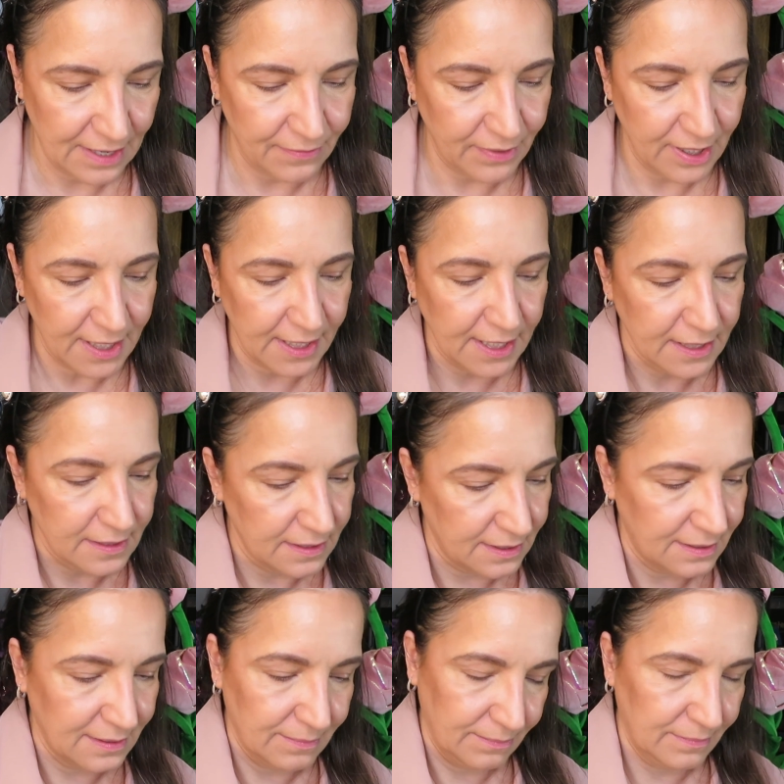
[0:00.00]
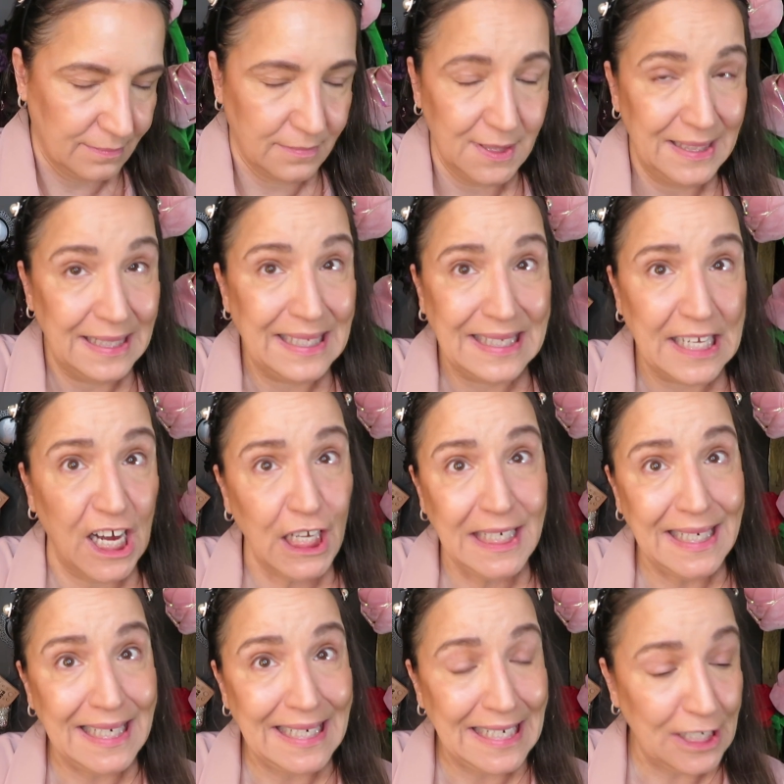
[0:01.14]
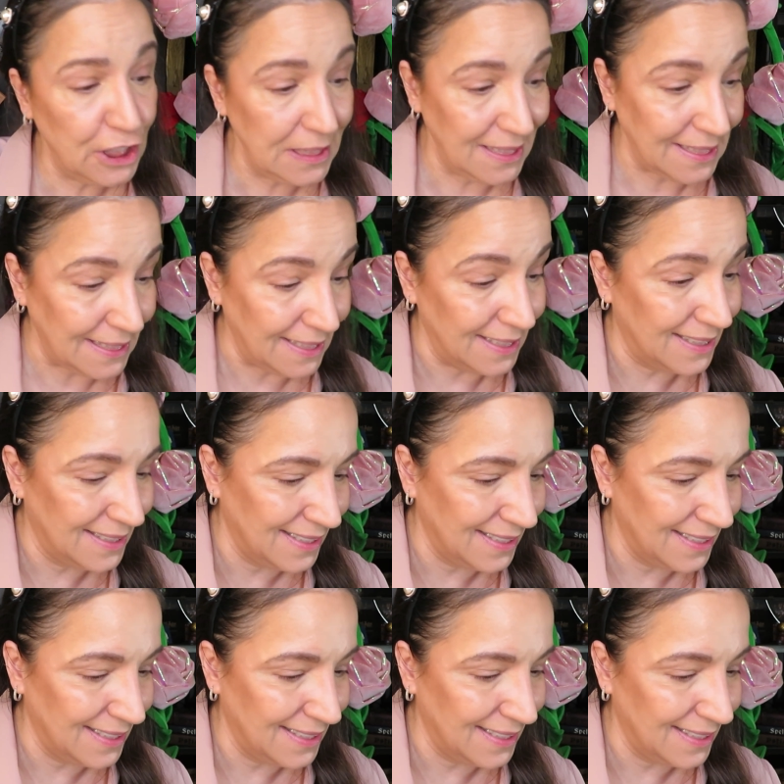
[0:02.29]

everything else. Not nearly.